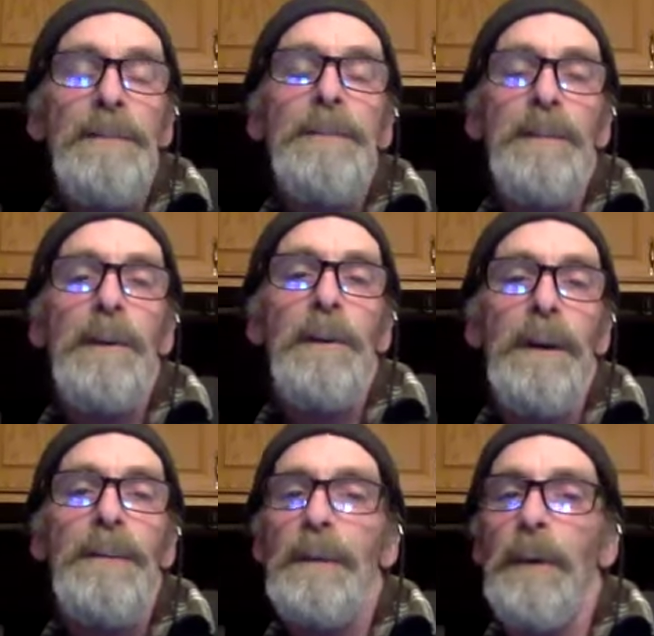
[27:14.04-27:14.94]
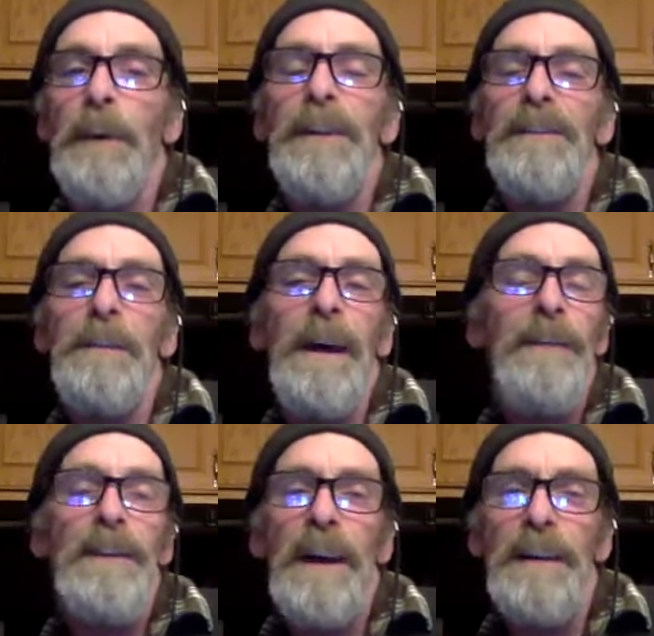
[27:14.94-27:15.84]
the three ways. I mean, we did some
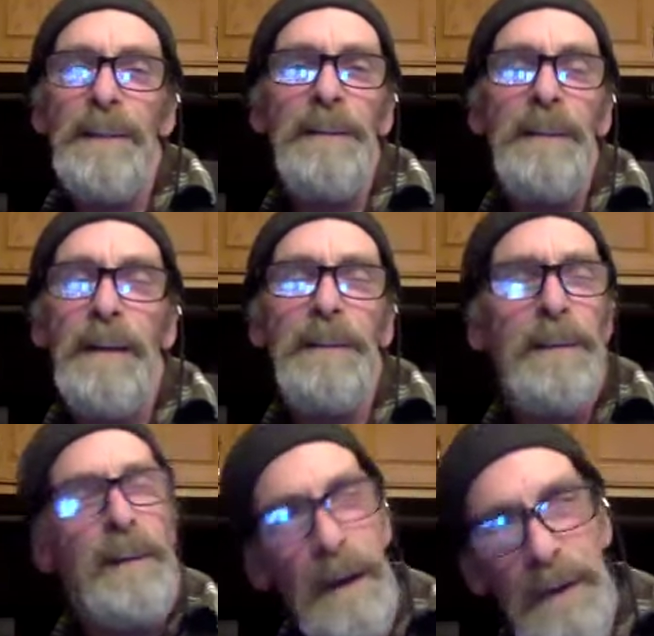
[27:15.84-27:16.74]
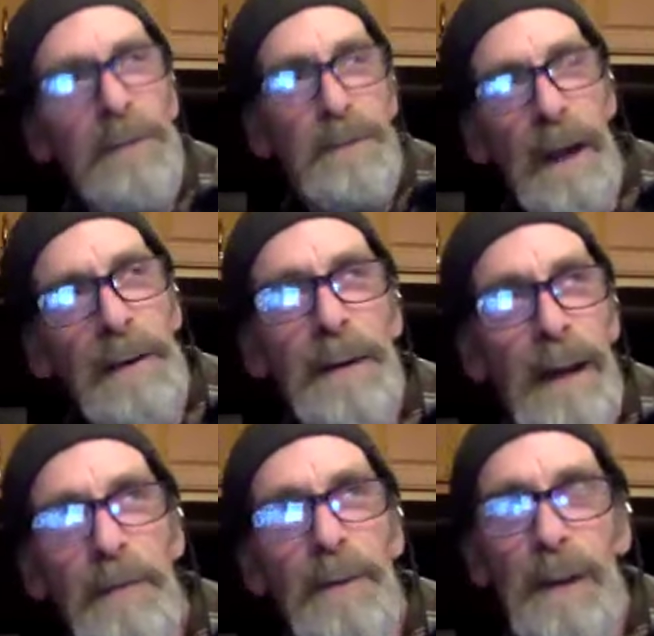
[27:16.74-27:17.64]
advertising. I did
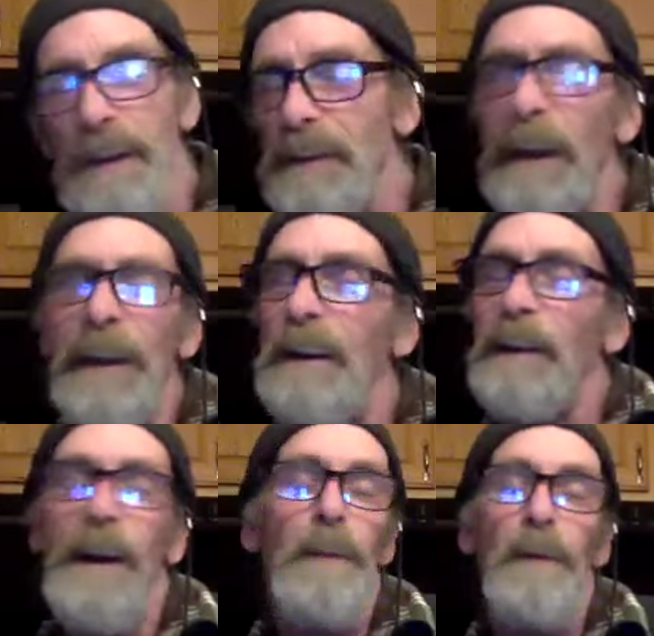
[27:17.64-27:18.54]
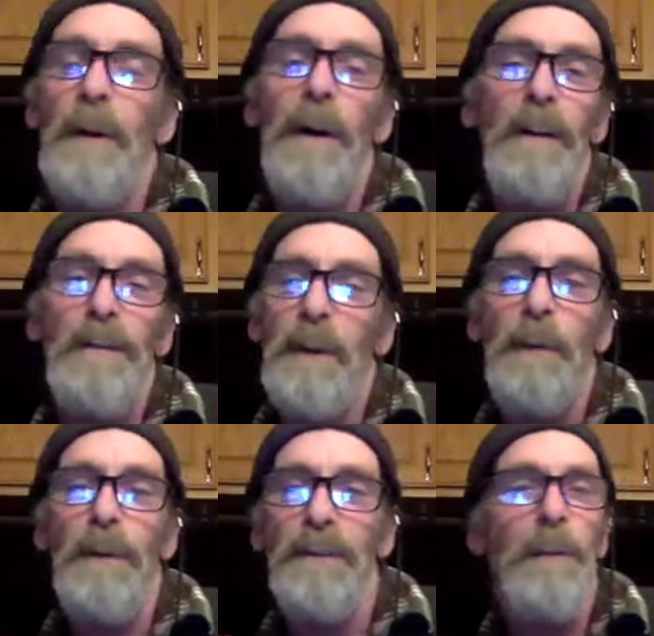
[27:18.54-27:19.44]
advertising. I got a couple calls, but it
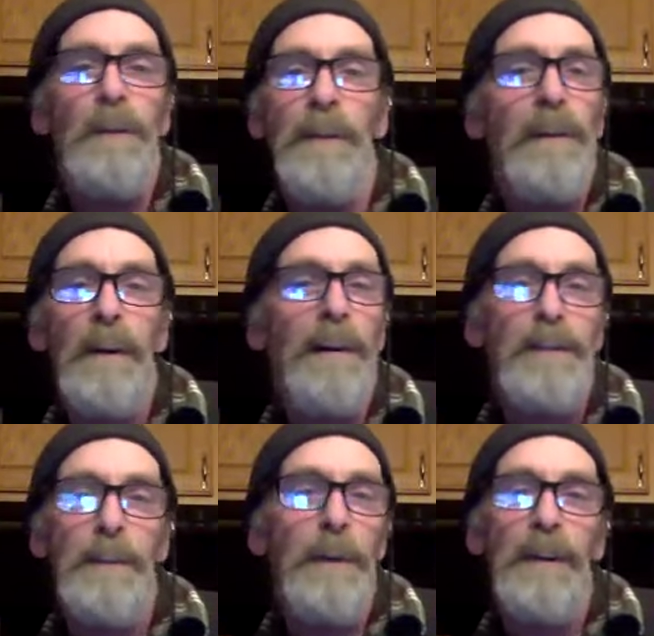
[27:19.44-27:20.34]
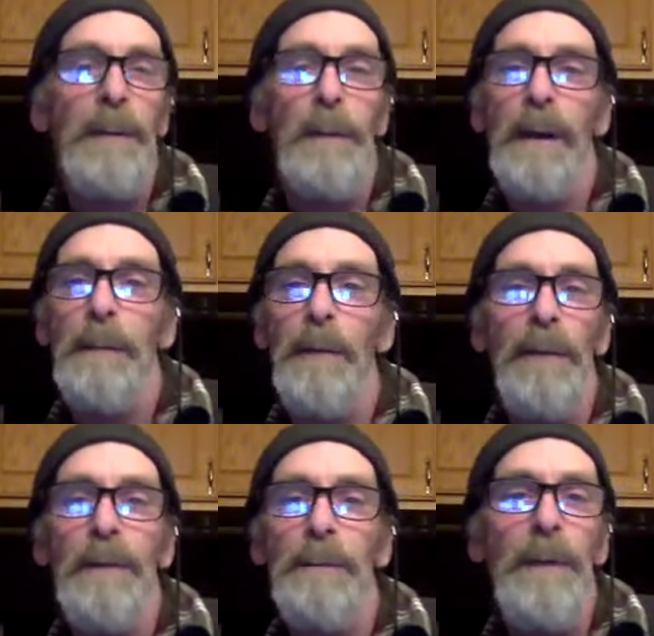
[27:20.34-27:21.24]
wasn't worth the cost to put it in the paper or
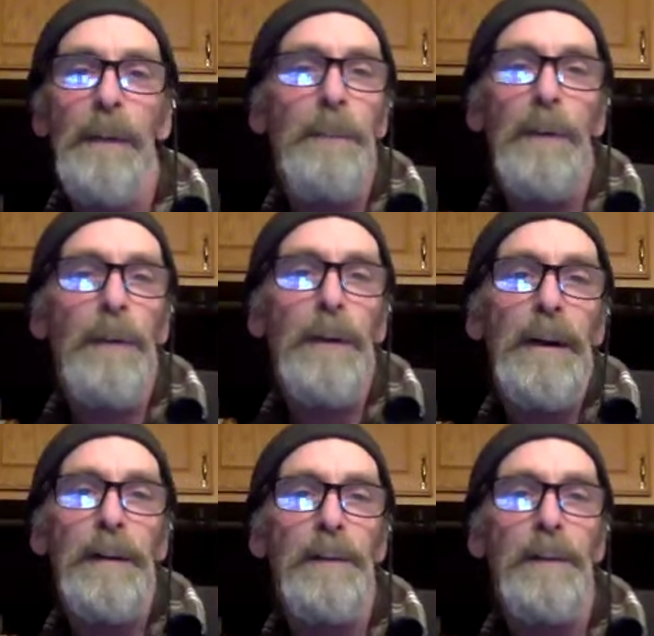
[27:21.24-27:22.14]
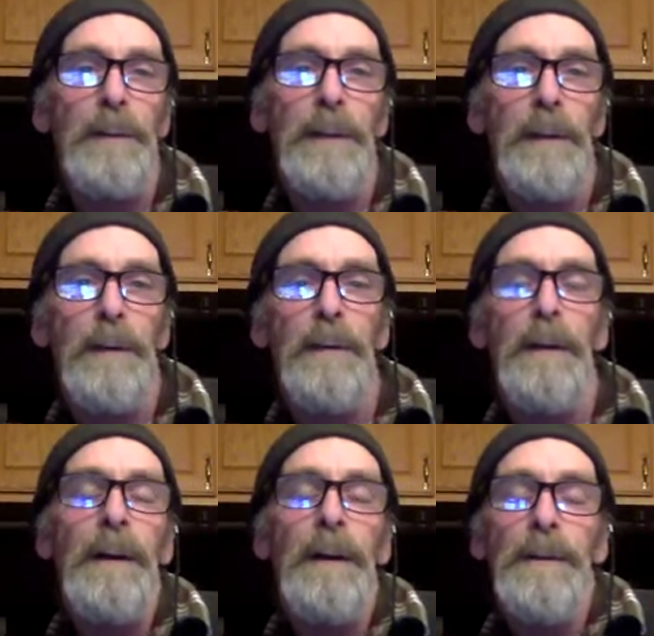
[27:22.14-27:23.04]
the periodical,
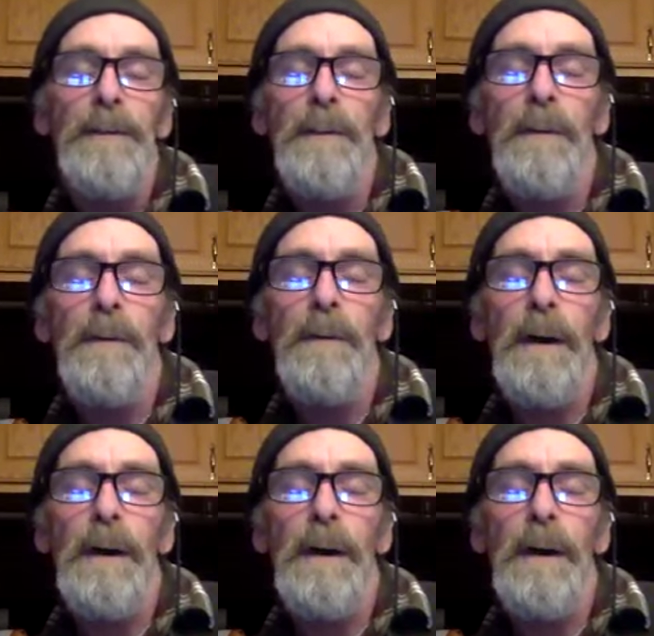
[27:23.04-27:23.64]
So